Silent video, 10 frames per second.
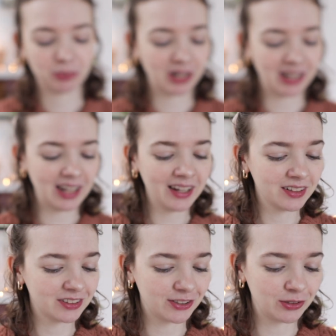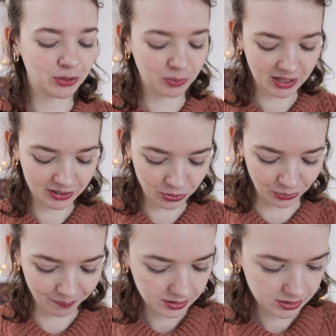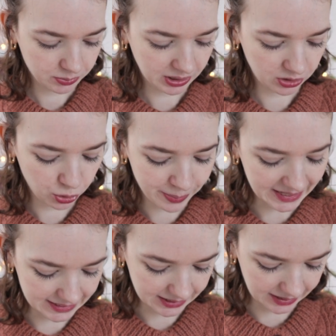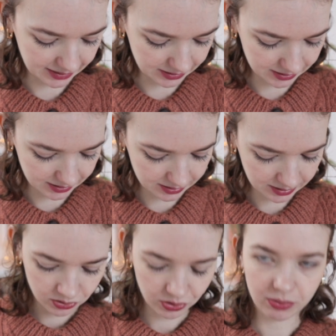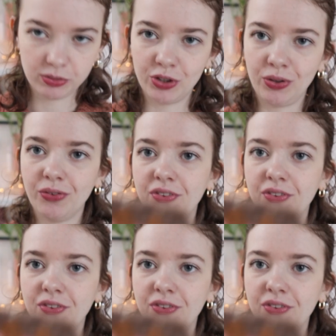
what I like, so it's what I do. It's what I do best, I guess. So I'll show you